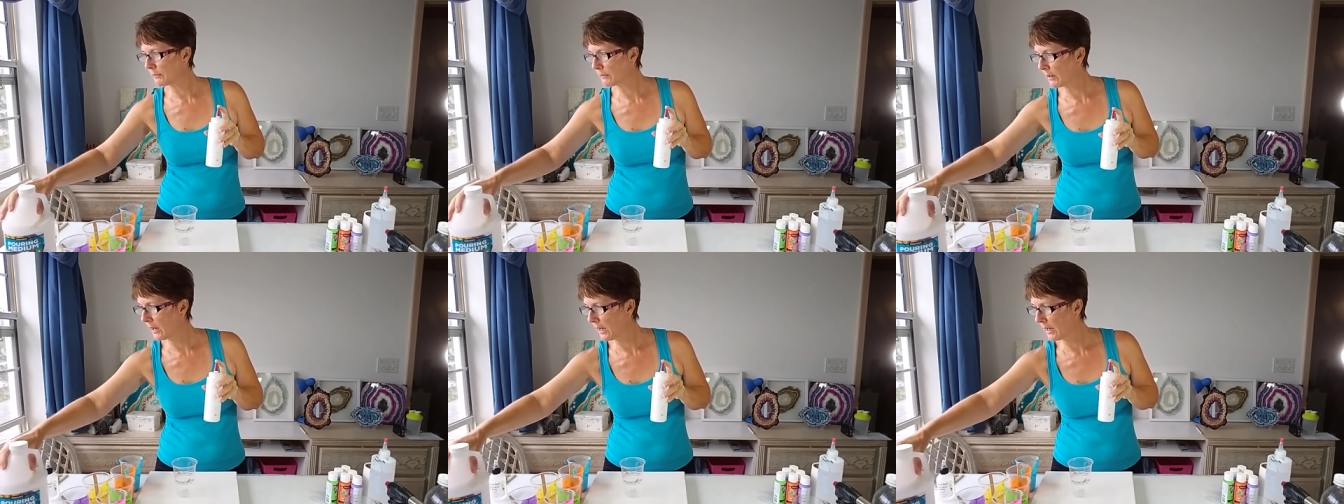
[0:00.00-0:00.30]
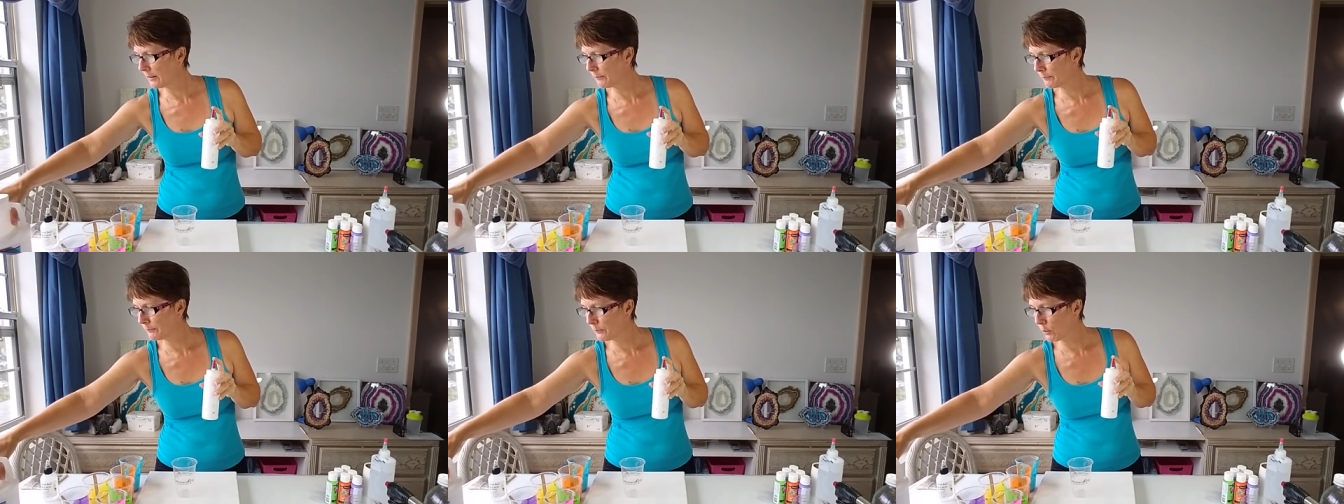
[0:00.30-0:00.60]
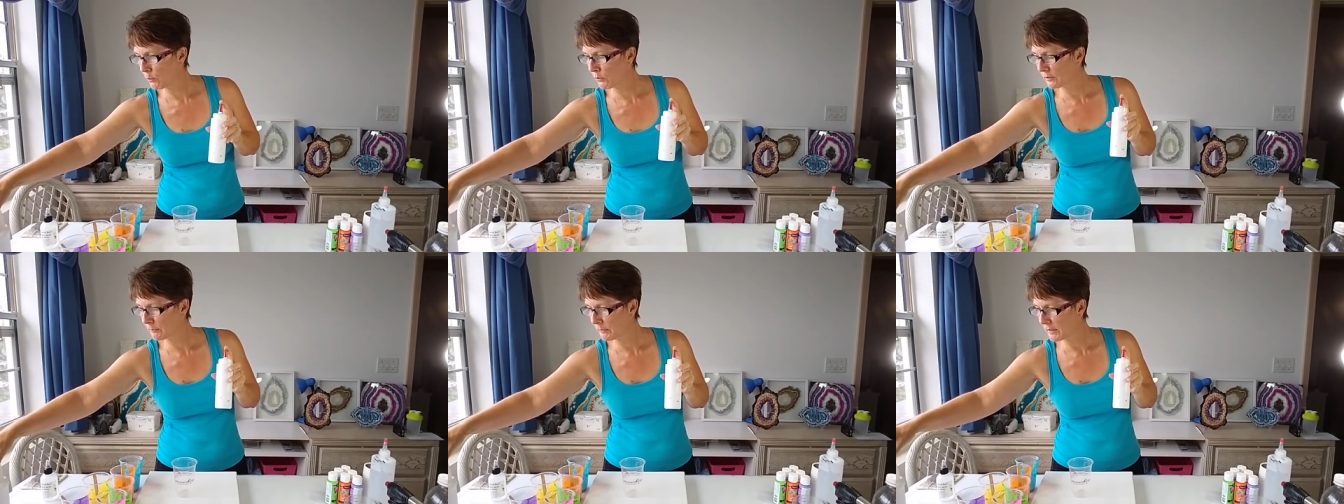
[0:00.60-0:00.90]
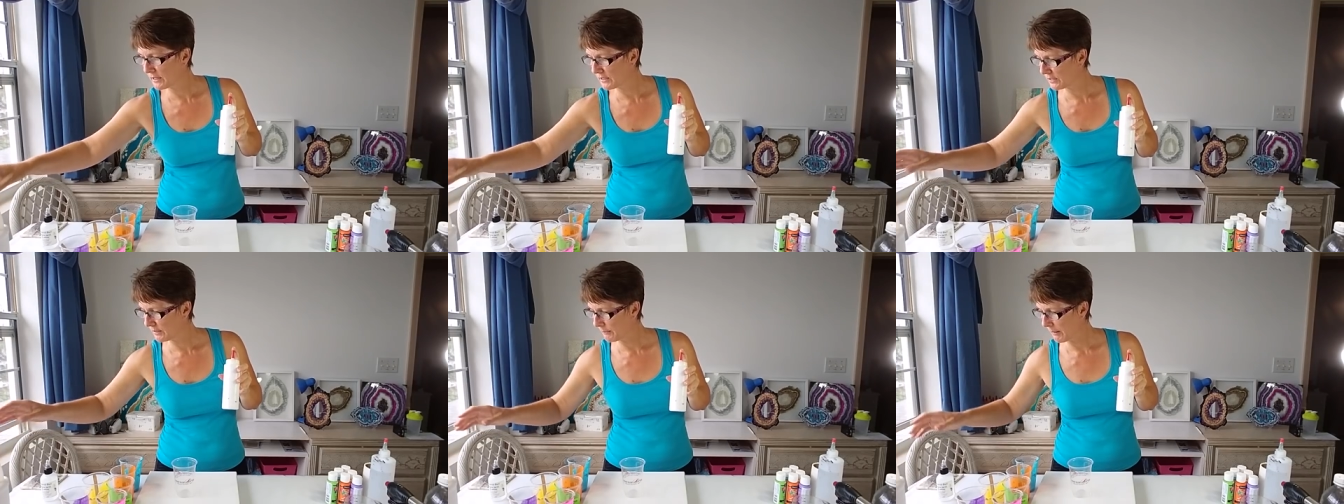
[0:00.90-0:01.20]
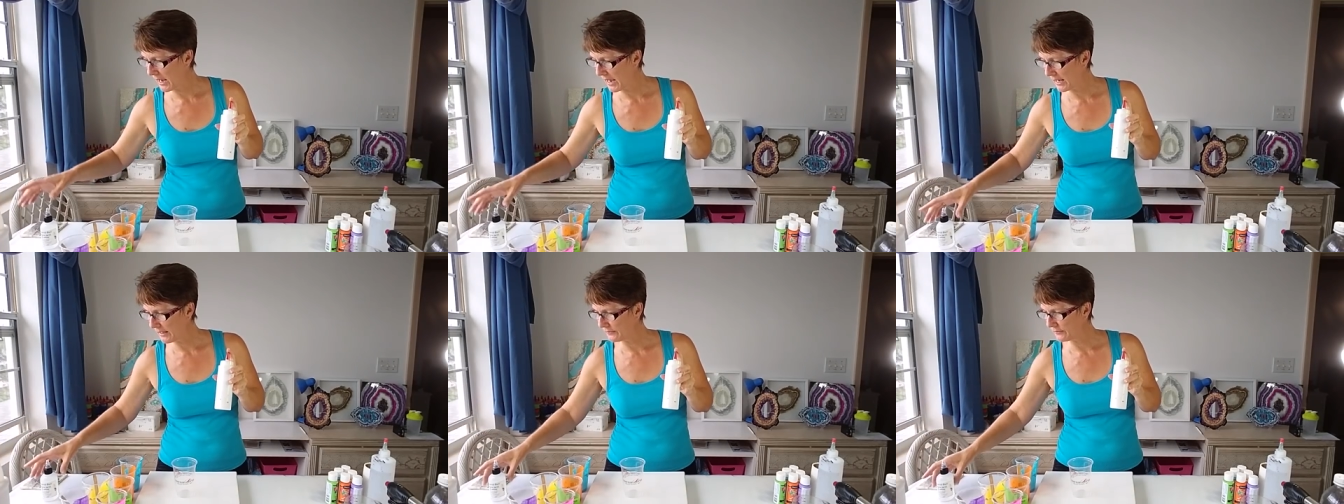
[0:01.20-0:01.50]
um, pouring medium
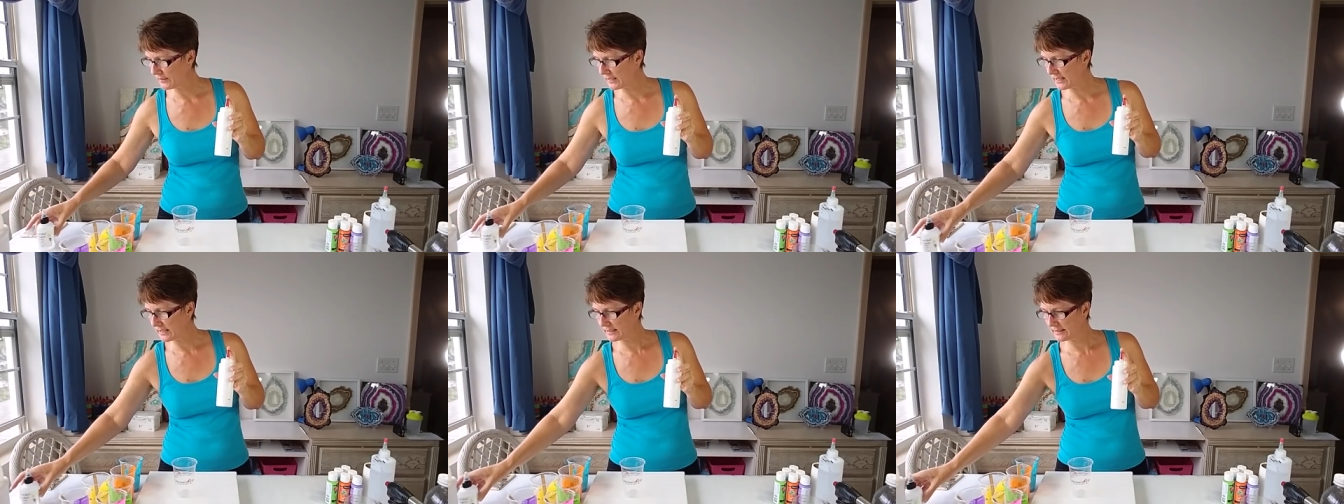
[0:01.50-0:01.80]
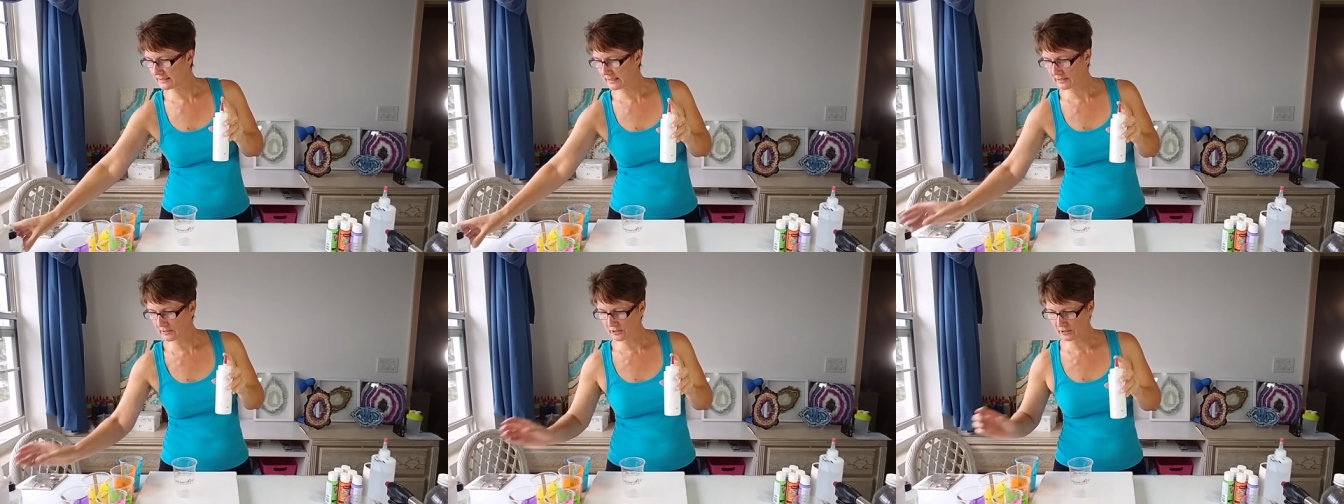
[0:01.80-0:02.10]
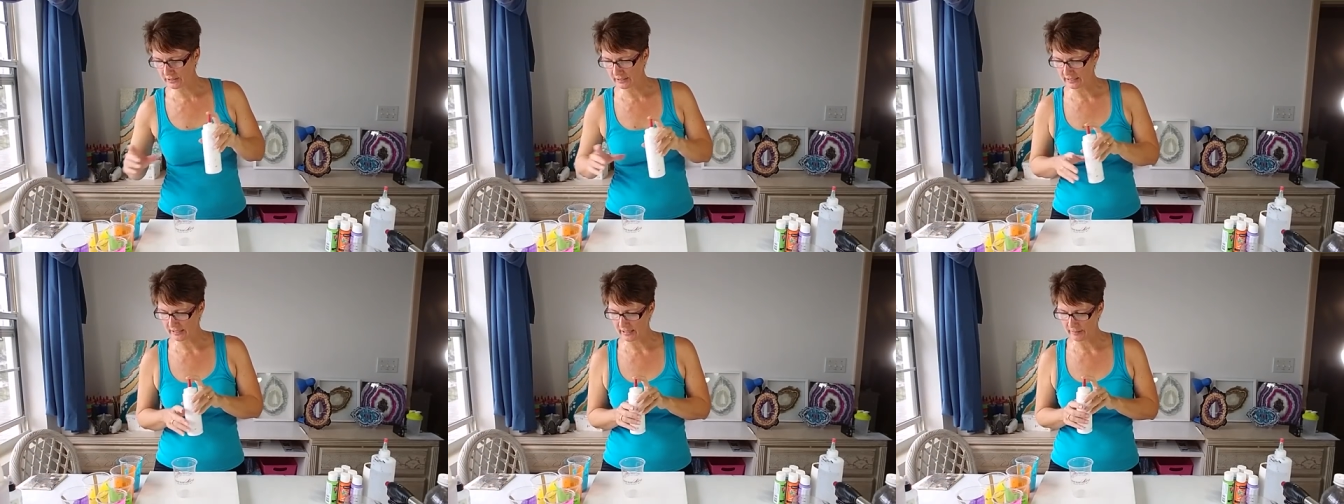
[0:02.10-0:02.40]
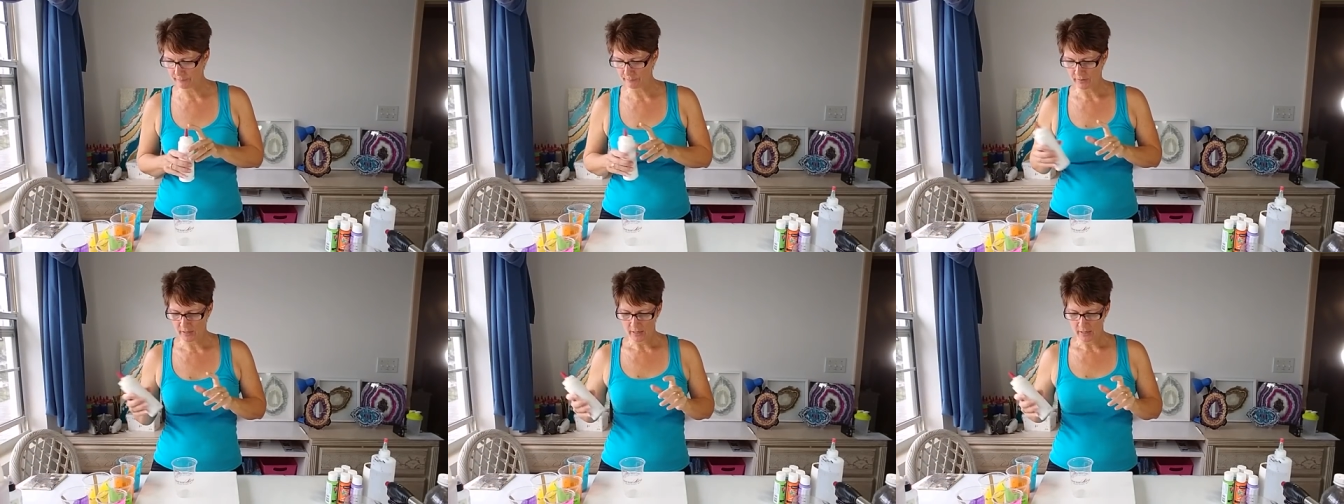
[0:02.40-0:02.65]
and the silicone in it.